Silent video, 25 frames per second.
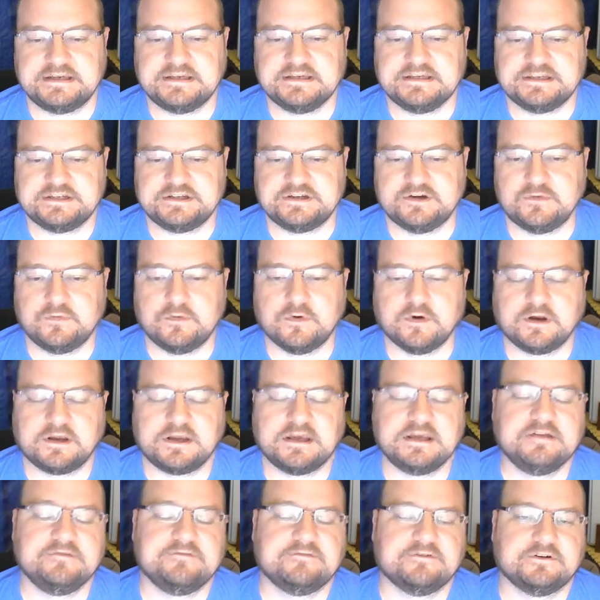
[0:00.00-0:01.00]
He's still
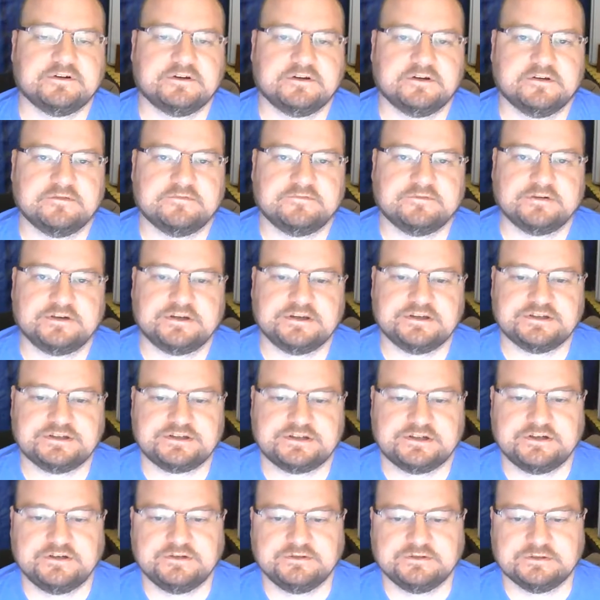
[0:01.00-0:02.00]
working for good for his
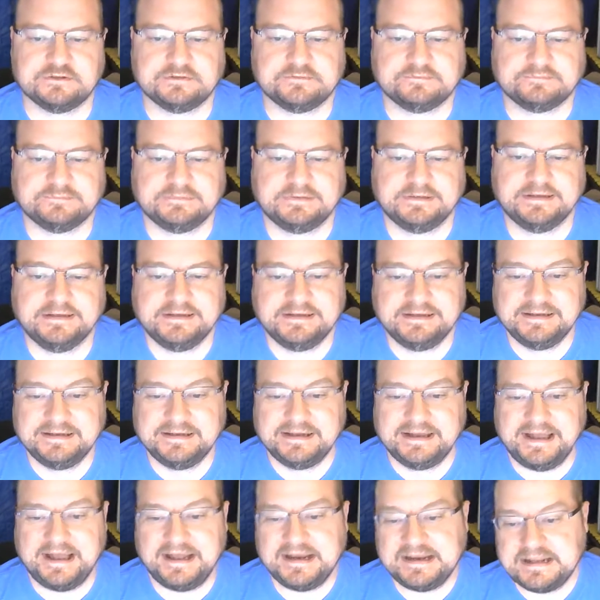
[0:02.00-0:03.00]
children.
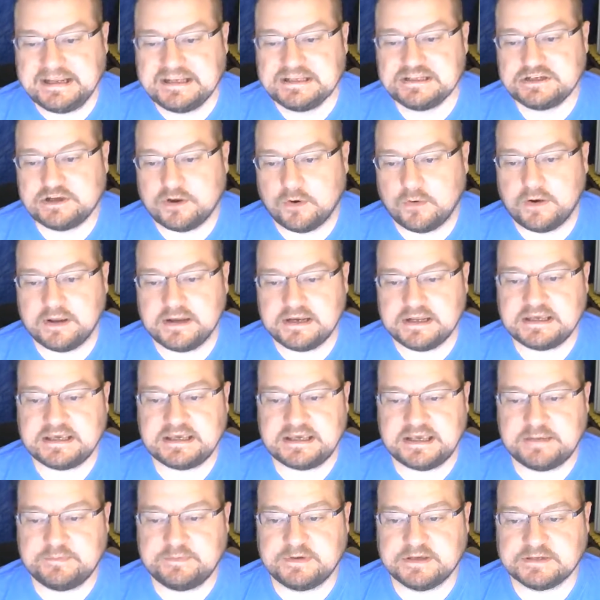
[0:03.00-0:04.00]
And he's going to
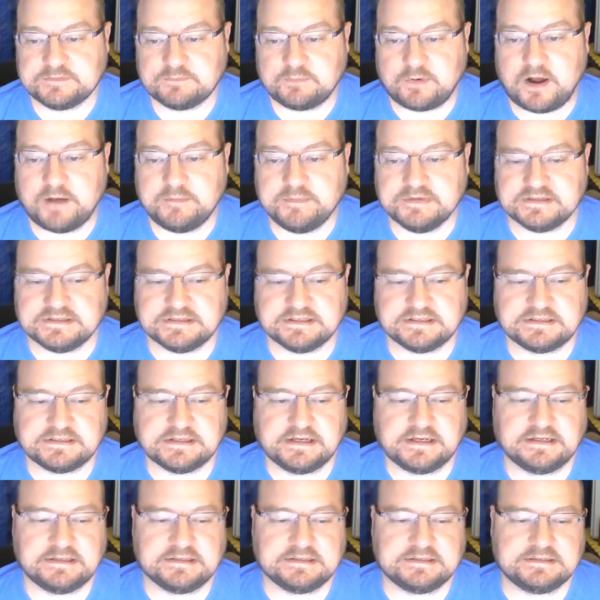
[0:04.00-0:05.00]
keep his promises
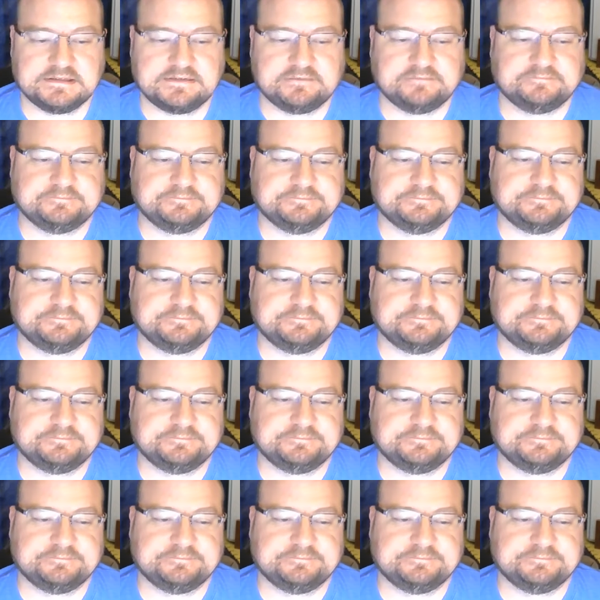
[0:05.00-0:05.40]
to us.